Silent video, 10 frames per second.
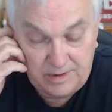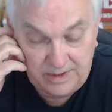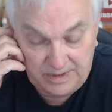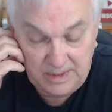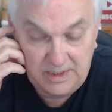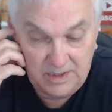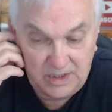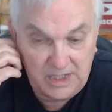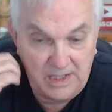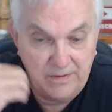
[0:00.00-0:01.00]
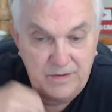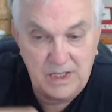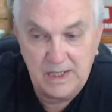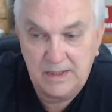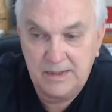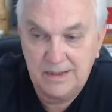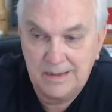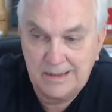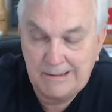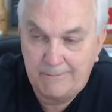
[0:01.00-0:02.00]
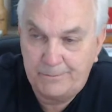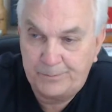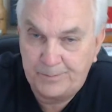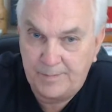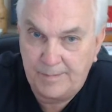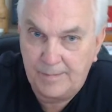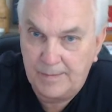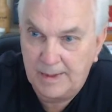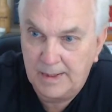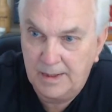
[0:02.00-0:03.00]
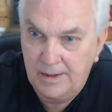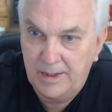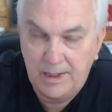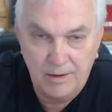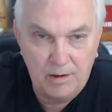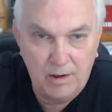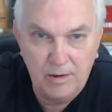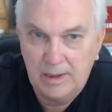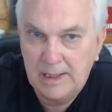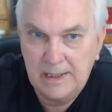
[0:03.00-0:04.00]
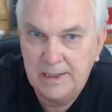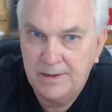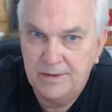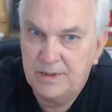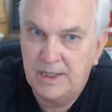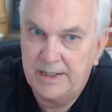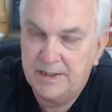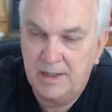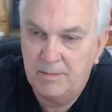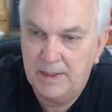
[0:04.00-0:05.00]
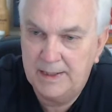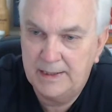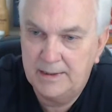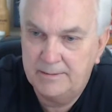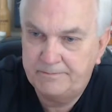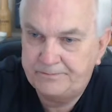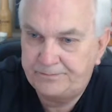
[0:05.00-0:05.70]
just in the state of Texas than there are a lot of other states combined.